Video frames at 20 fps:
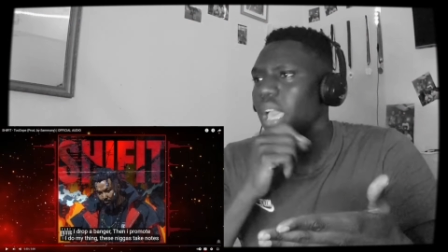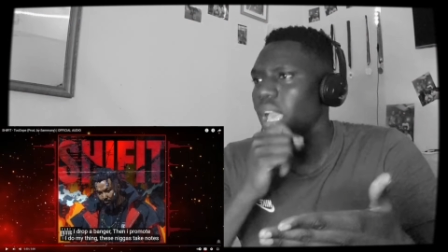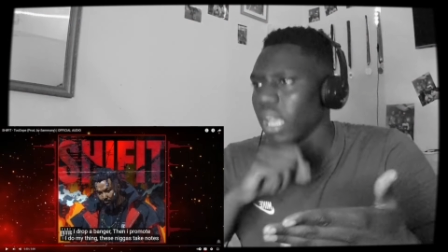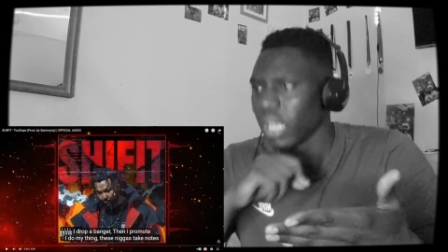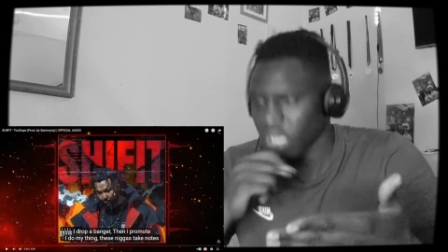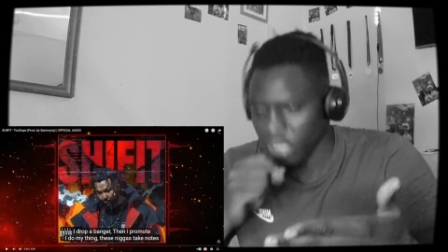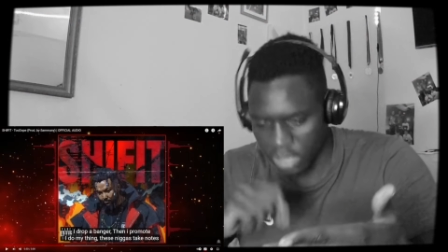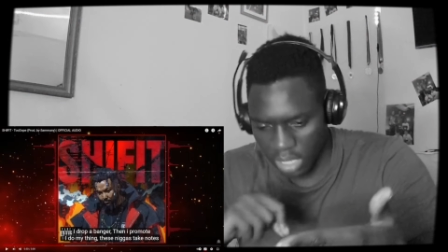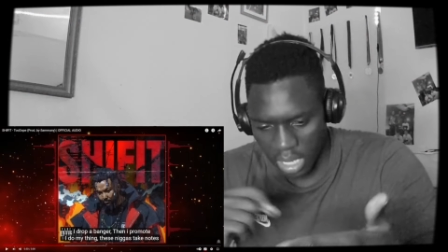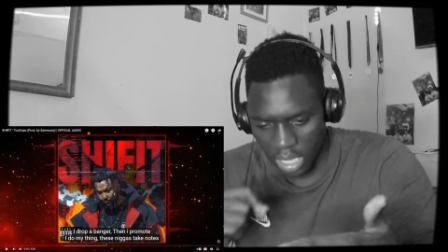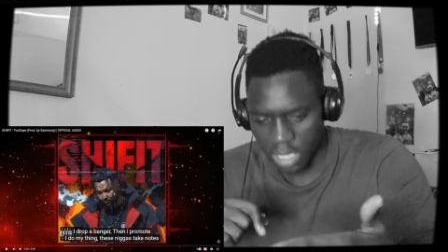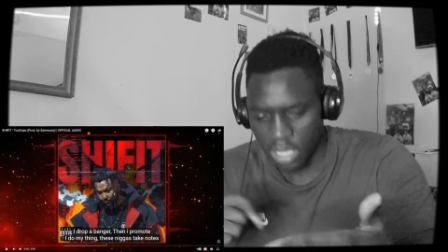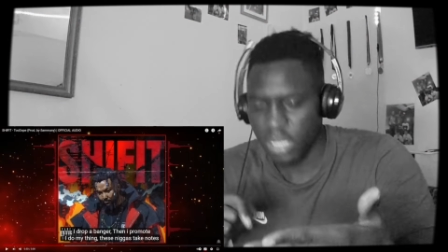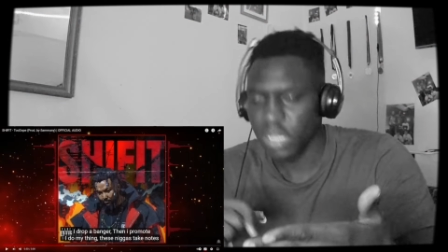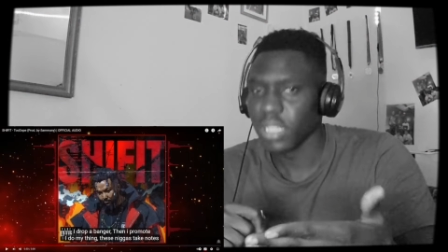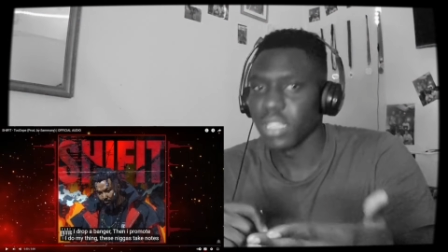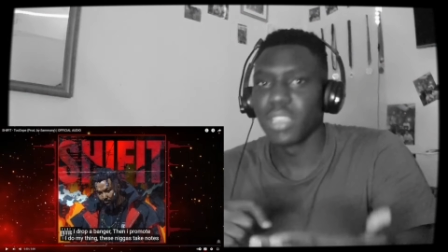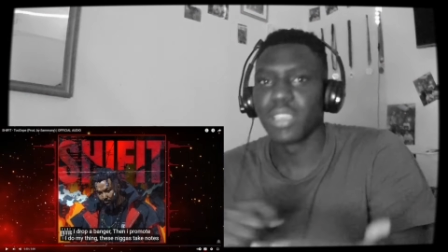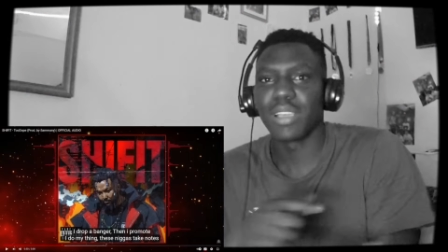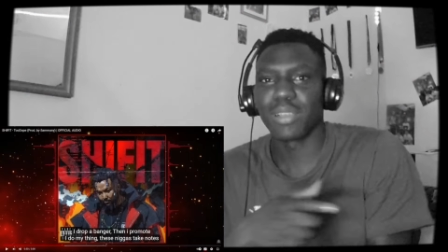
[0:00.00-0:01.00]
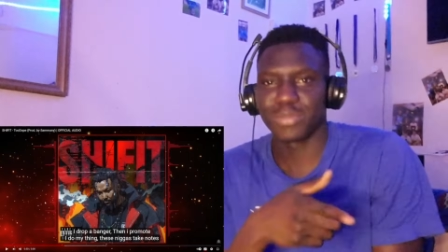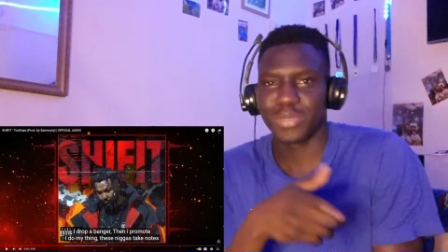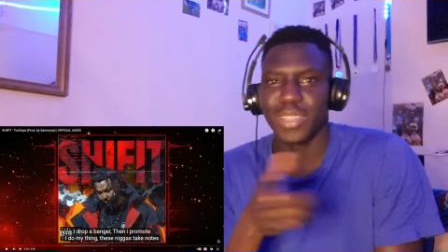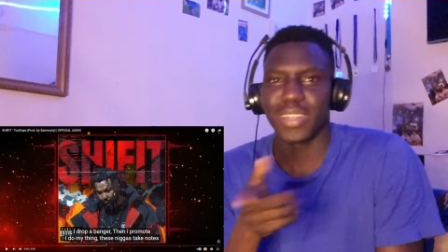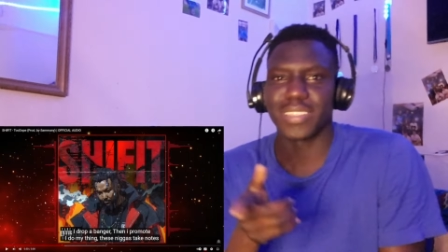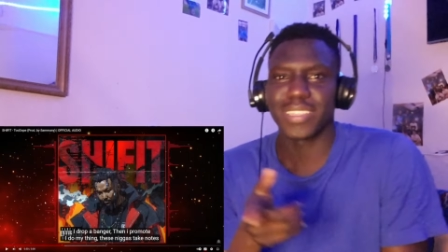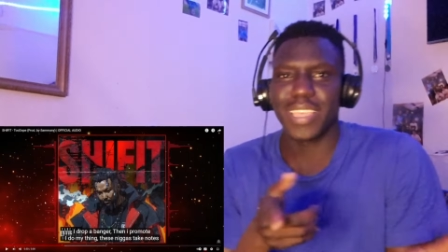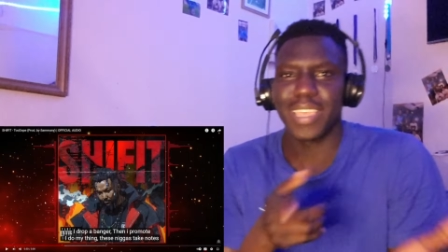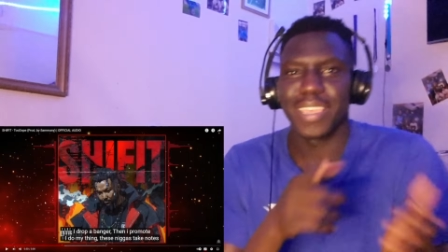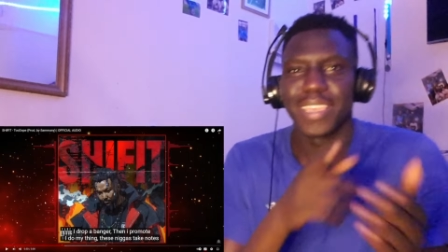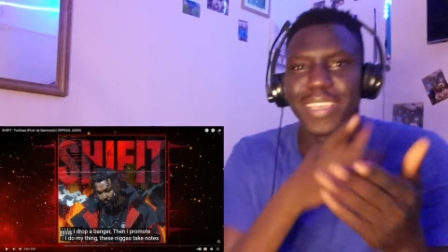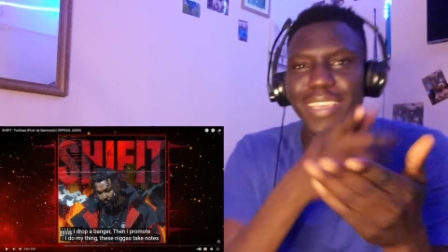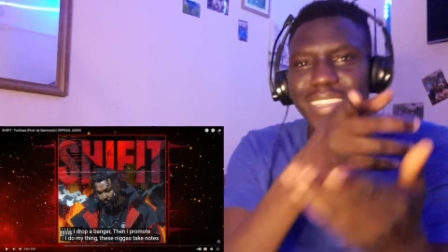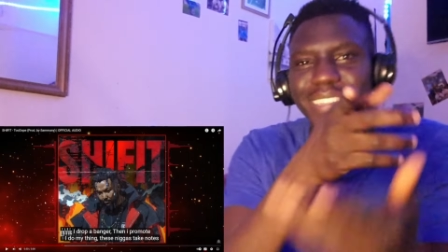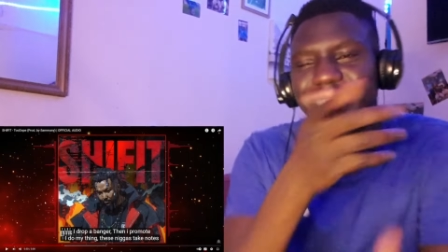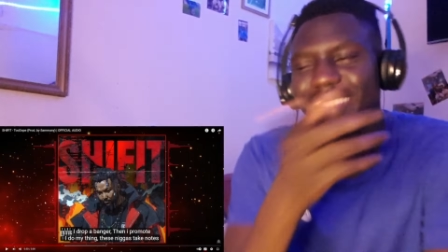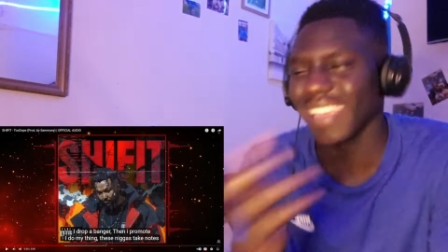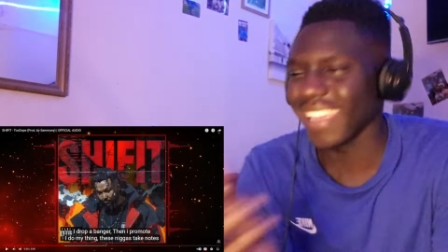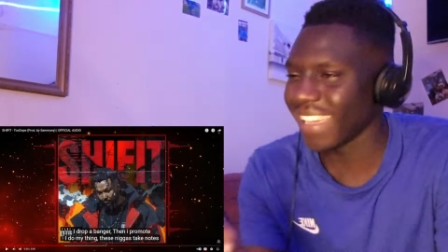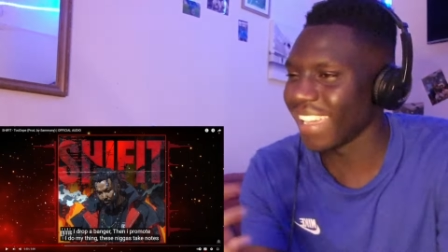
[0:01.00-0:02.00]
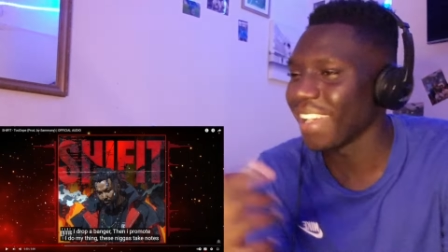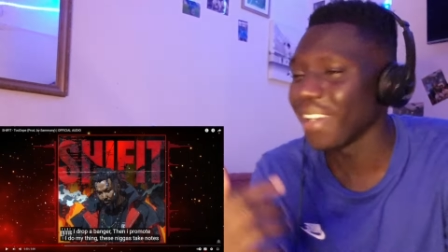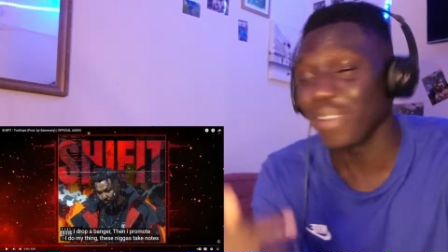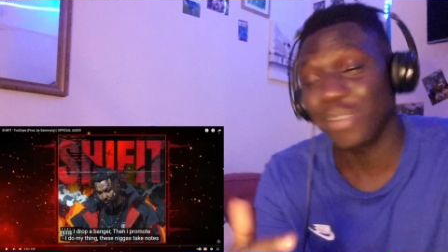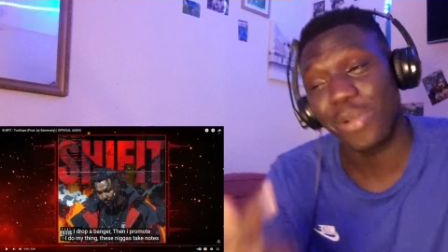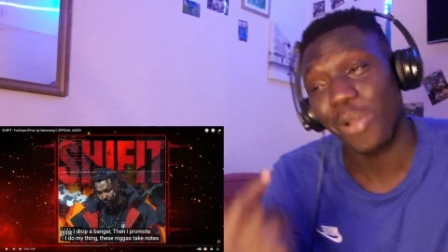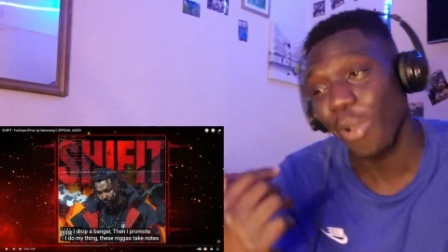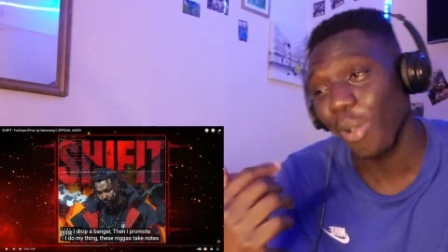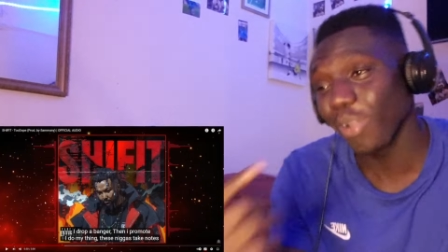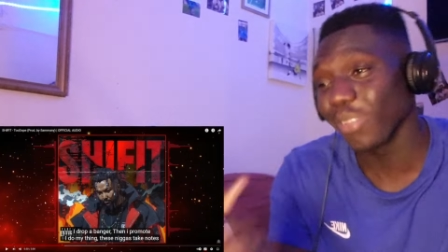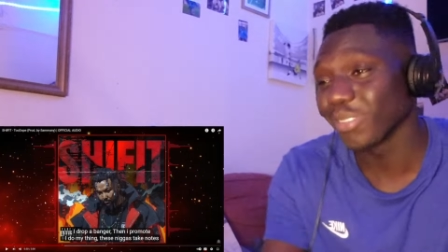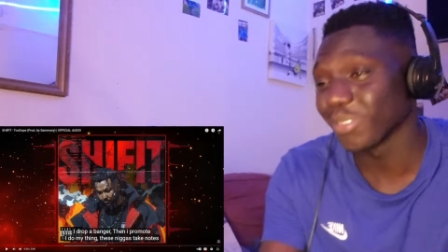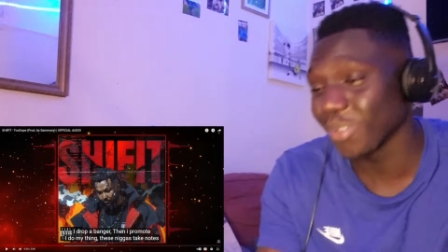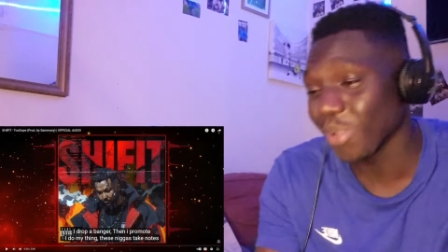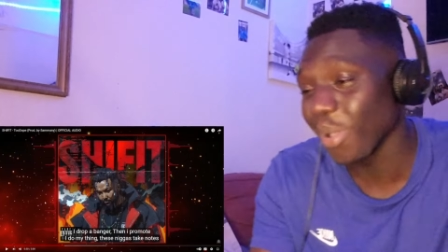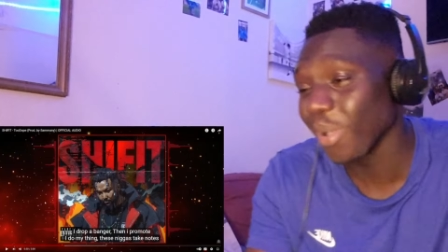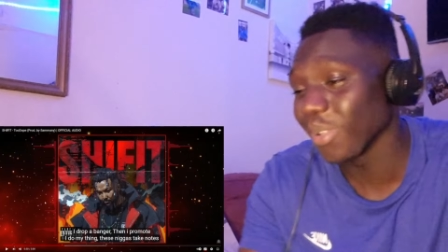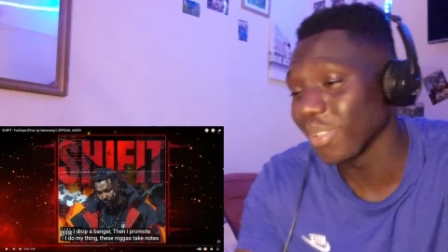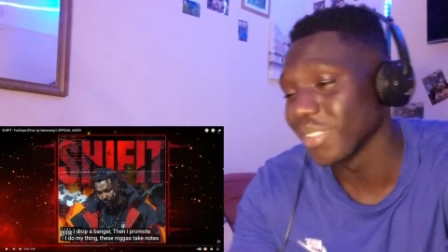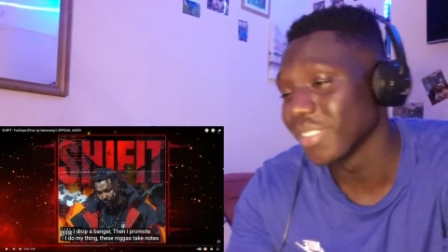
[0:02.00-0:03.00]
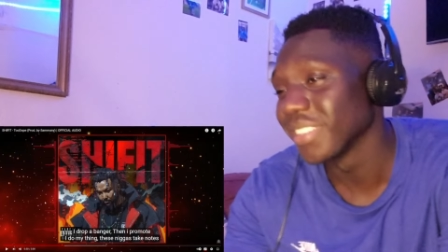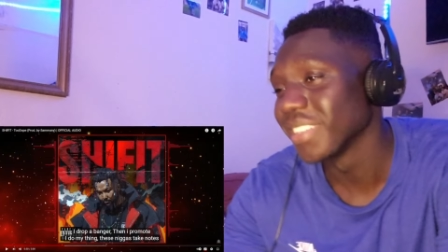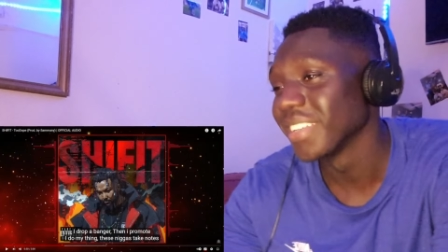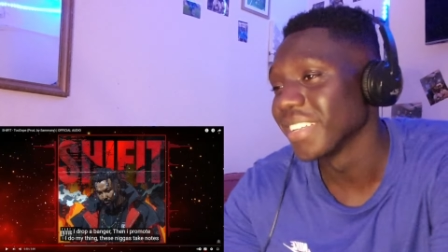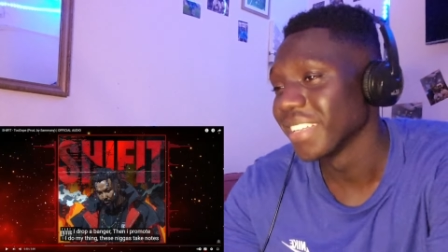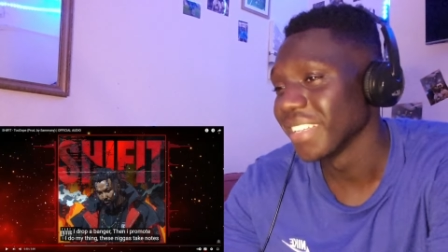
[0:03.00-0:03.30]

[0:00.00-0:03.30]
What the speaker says: You know what I'm trying to say? Cold.